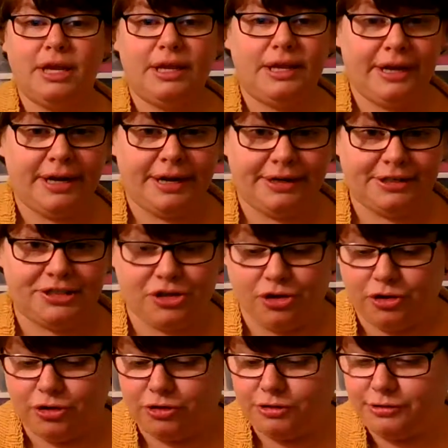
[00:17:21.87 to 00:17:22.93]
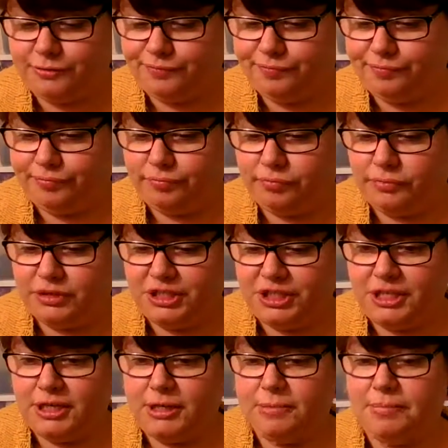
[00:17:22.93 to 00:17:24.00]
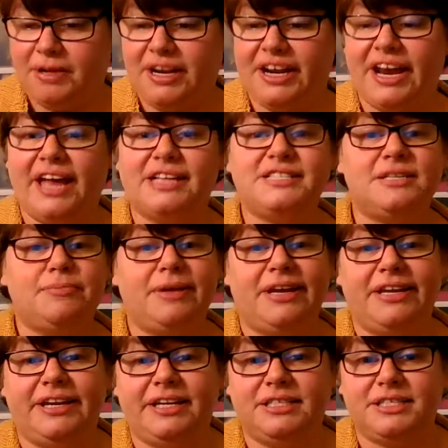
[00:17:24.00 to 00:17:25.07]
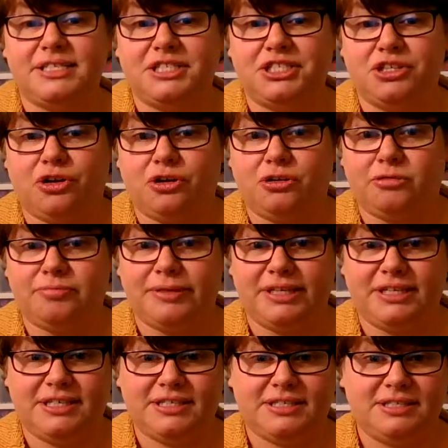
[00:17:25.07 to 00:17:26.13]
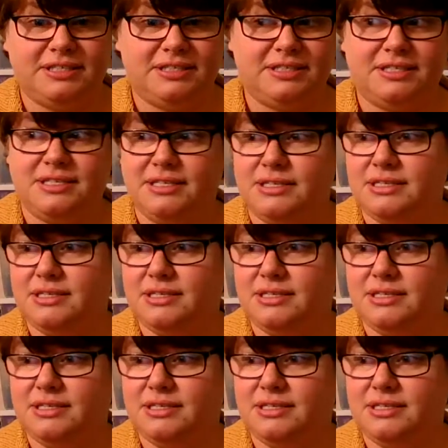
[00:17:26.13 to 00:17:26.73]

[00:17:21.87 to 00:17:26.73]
knit a shawl. But it has to be an easy shawl because